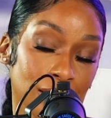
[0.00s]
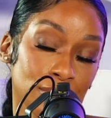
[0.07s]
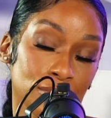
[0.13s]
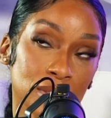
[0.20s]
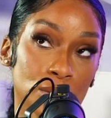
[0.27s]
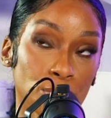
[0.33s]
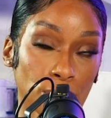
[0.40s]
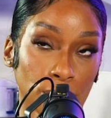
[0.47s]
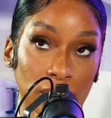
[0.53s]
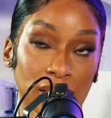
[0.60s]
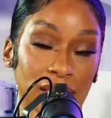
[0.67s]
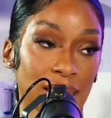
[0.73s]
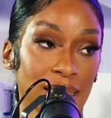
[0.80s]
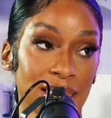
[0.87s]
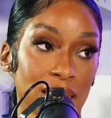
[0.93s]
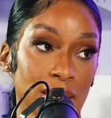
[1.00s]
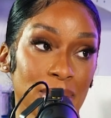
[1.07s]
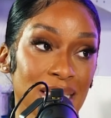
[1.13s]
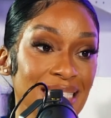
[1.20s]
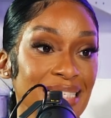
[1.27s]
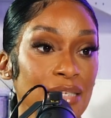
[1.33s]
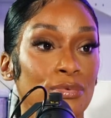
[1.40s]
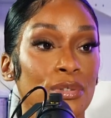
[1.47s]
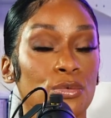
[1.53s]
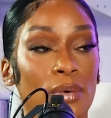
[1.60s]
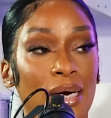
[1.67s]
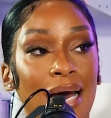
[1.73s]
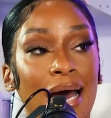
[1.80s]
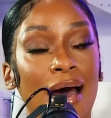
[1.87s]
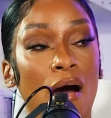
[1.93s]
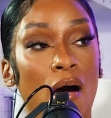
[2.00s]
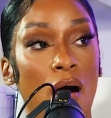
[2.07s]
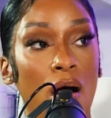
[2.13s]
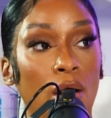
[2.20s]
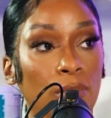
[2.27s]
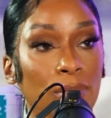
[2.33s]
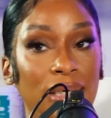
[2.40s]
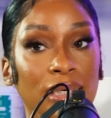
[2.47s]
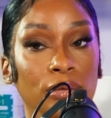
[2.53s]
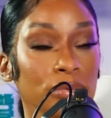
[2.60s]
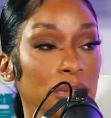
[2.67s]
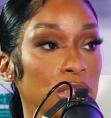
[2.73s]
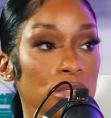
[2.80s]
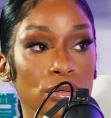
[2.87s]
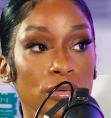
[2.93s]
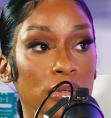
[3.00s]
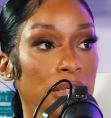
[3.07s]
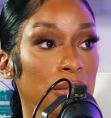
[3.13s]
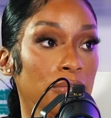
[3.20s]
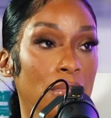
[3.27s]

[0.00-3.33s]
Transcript: It was really easy because it was what I already was doing.